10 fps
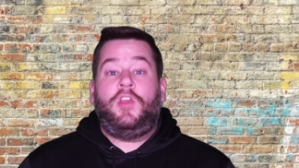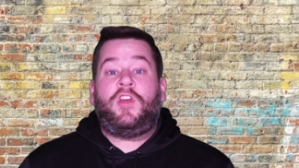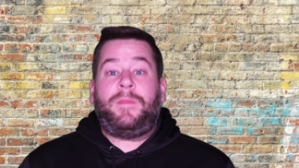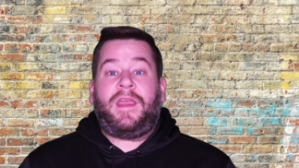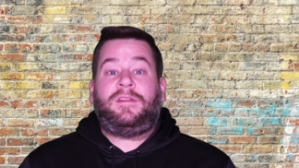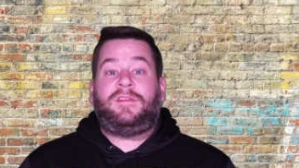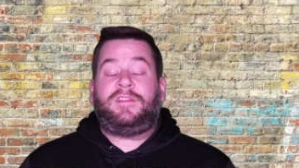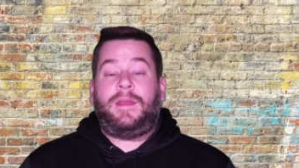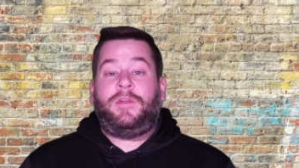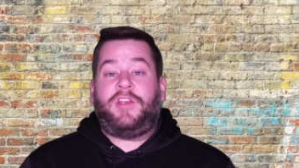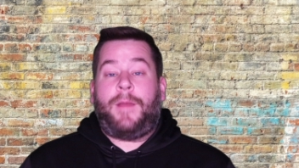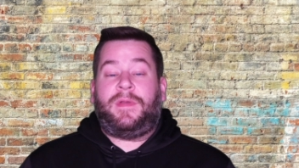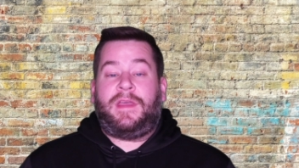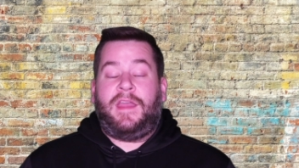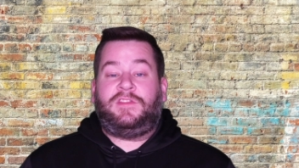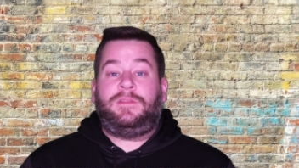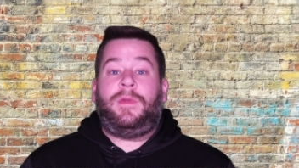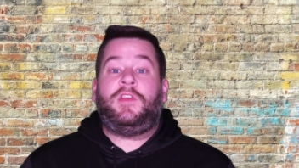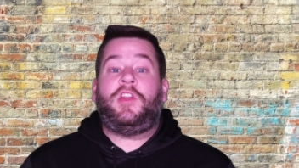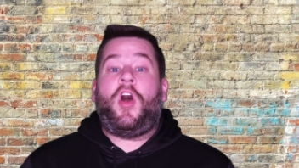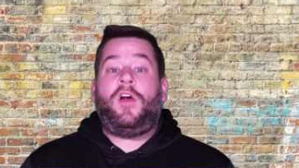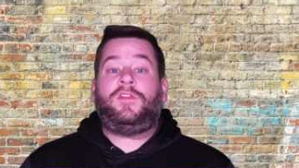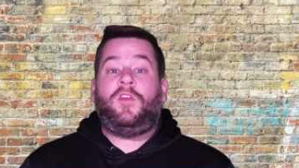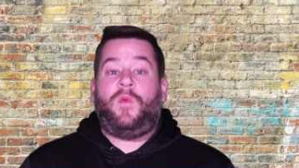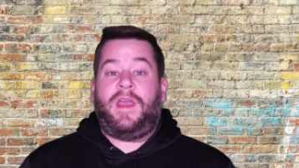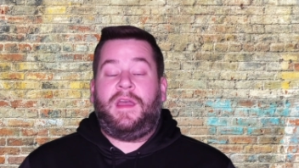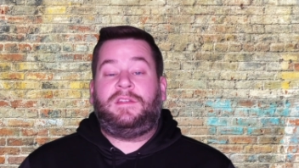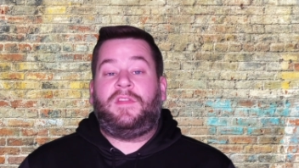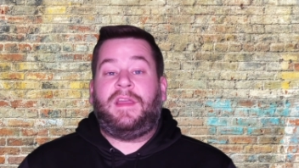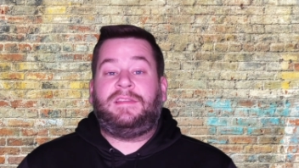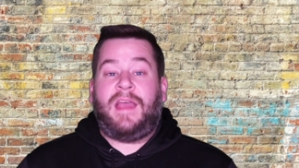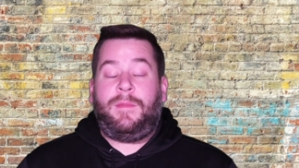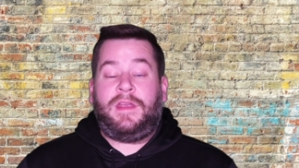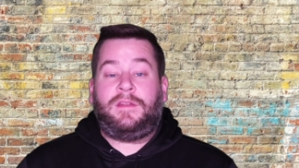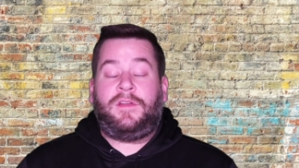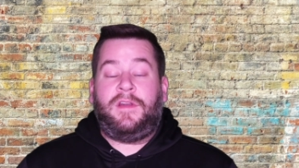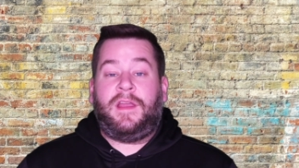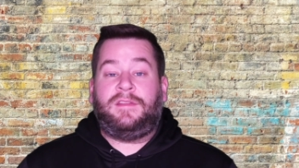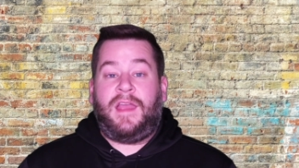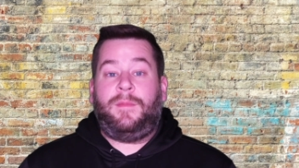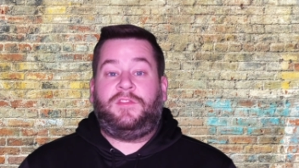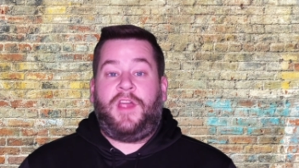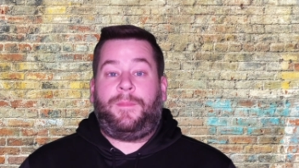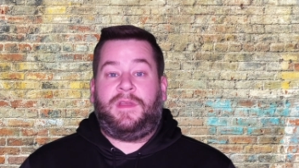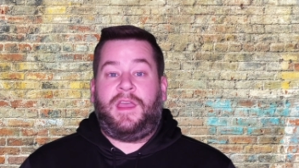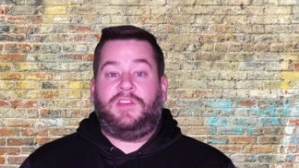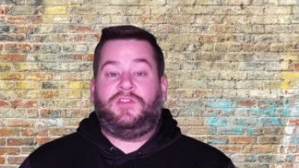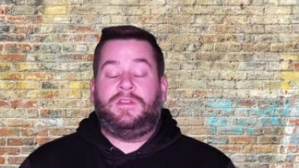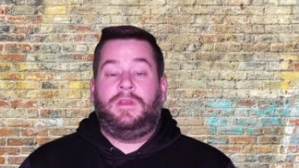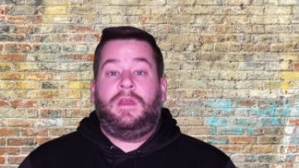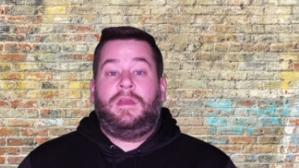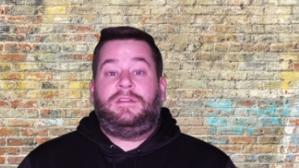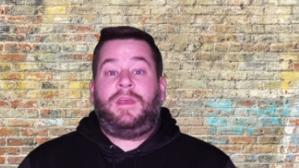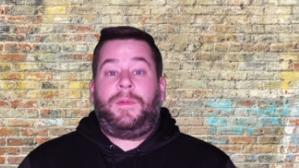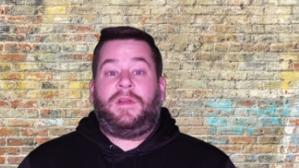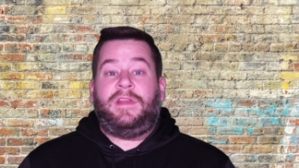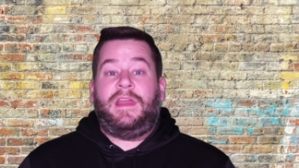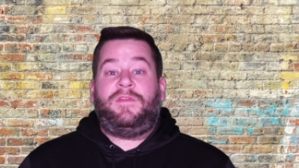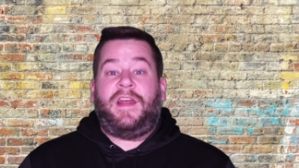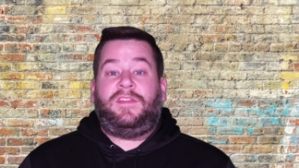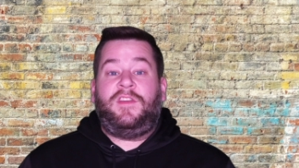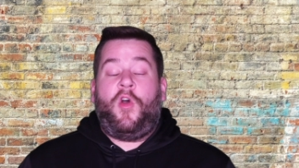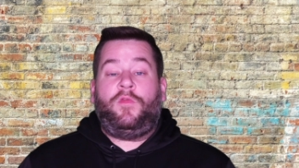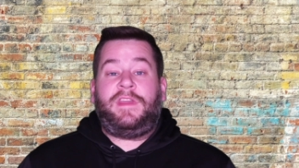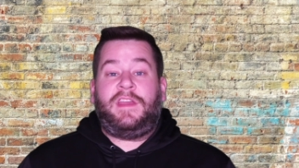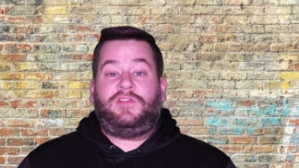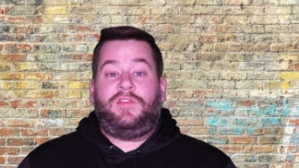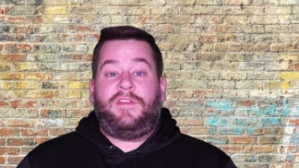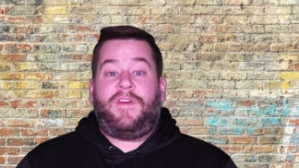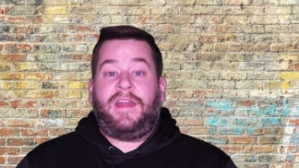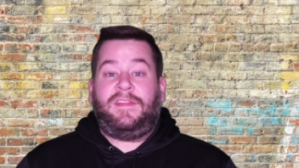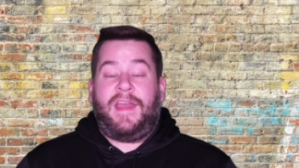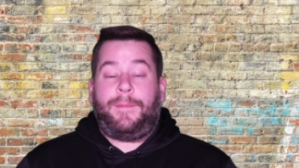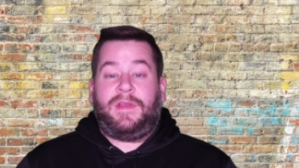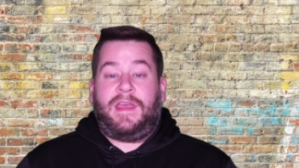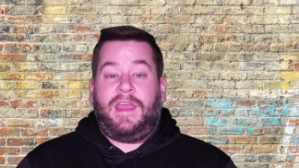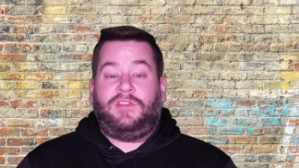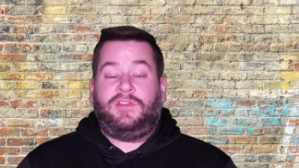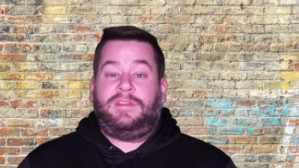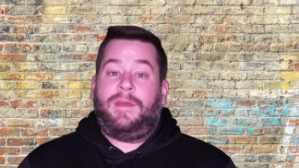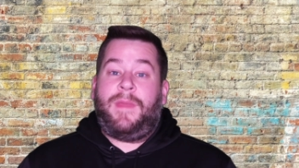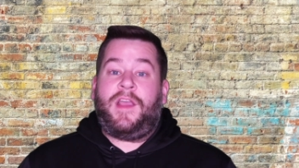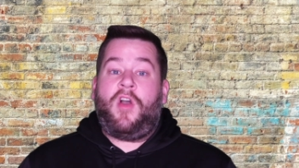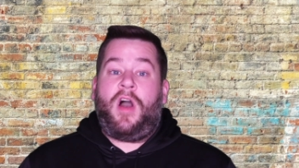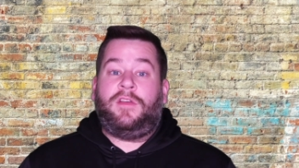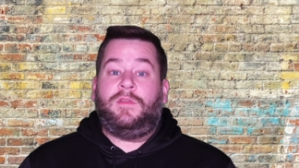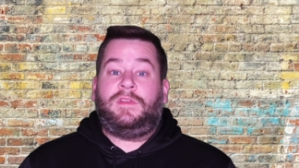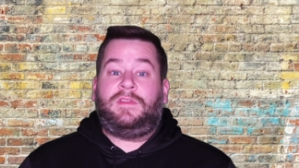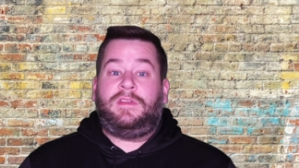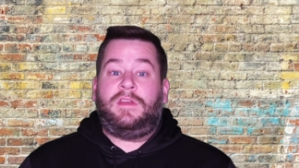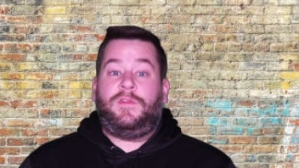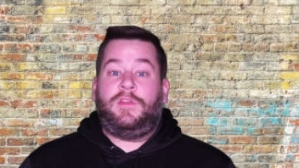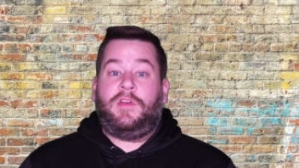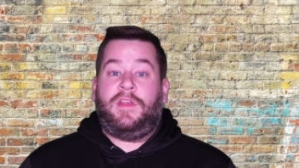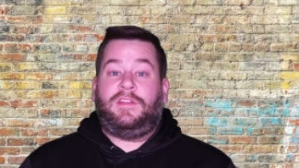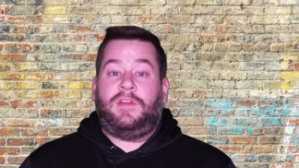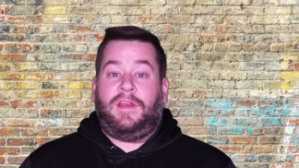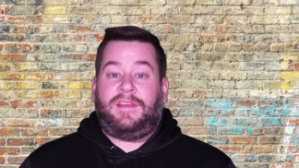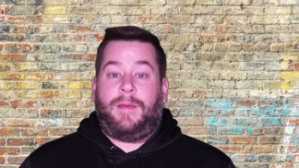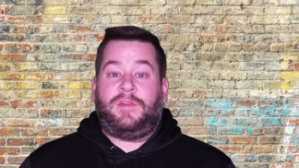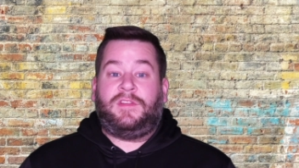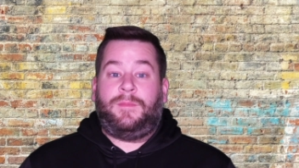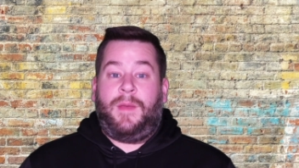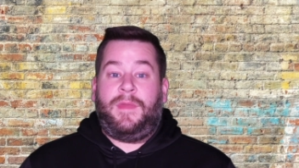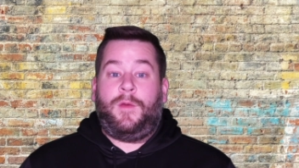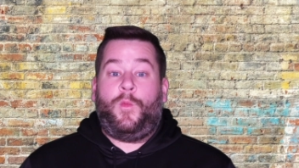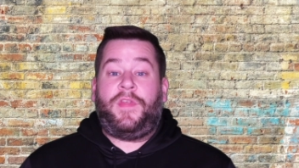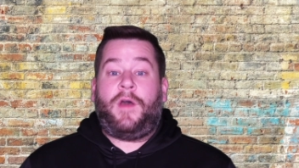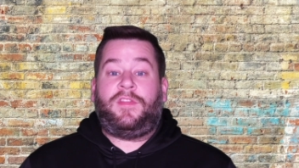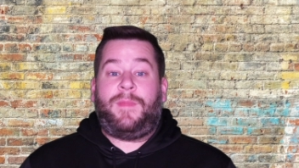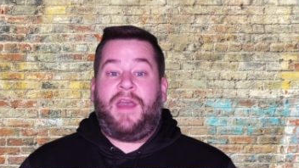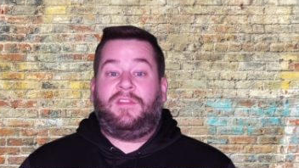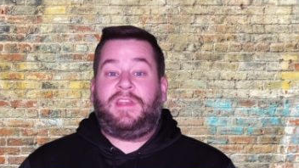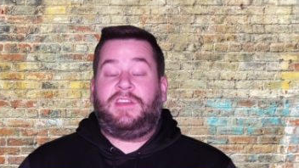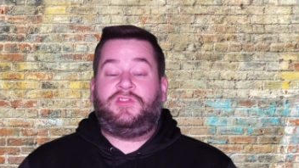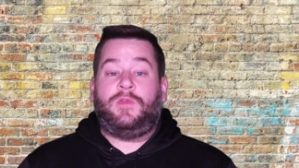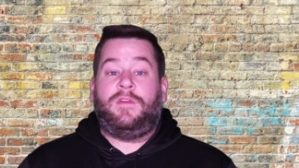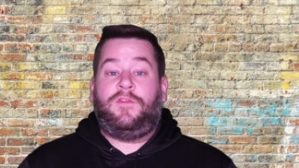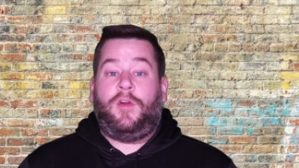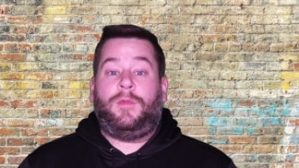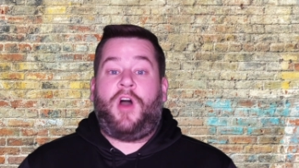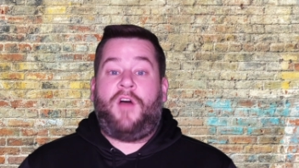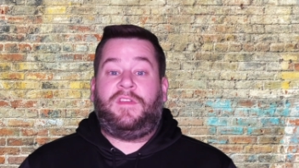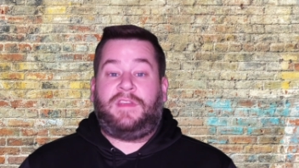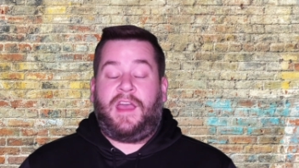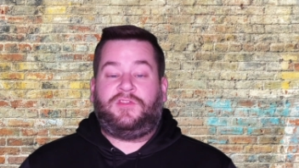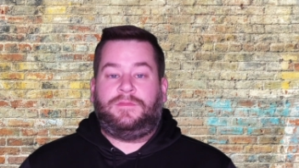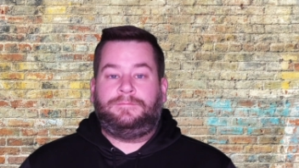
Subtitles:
You can make a disclaimer in your application, but you can also wait until the examining attorney examines your application. Typically, if that's the only issue they find in the application, they may call you to see if you'd agree to an examiner's amendment without them having to issue a formal office action.